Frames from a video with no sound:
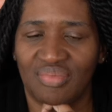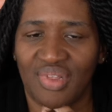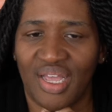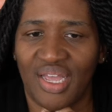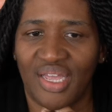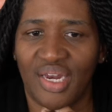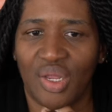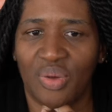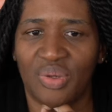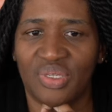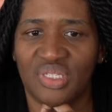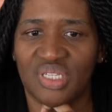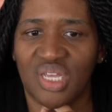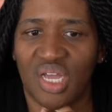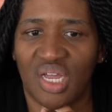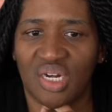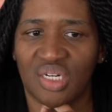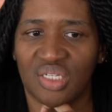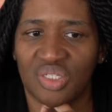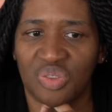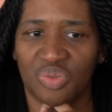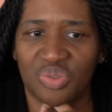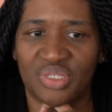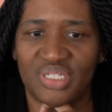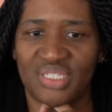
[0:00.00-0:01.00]
I know he's got
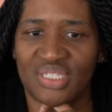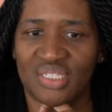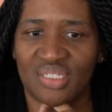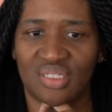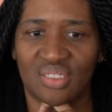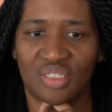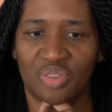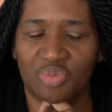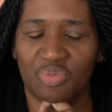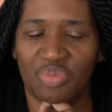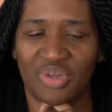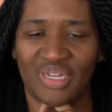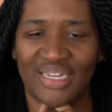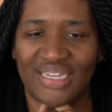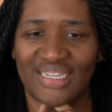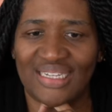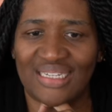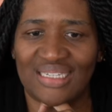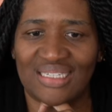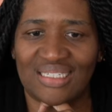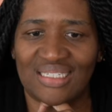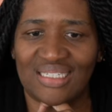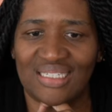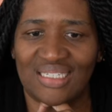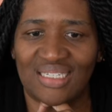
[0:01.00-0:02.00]
his reasons,
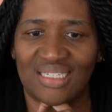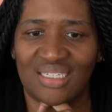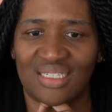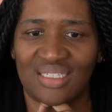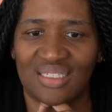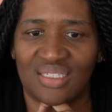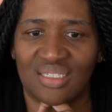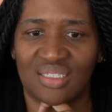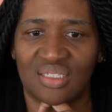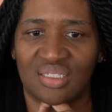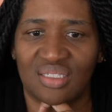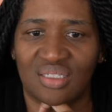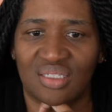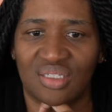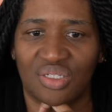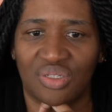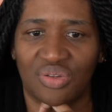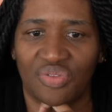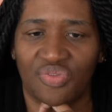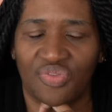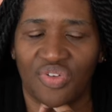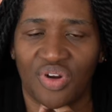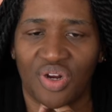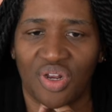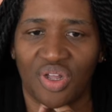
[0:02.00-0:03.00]
but he is
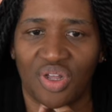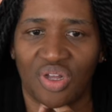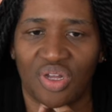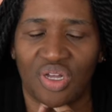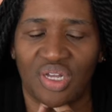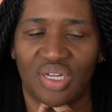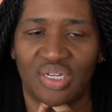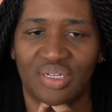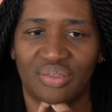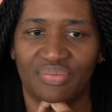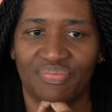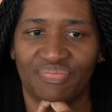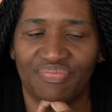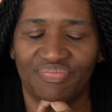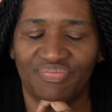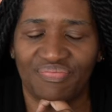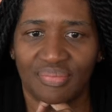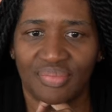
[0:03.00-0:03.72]
too far gone.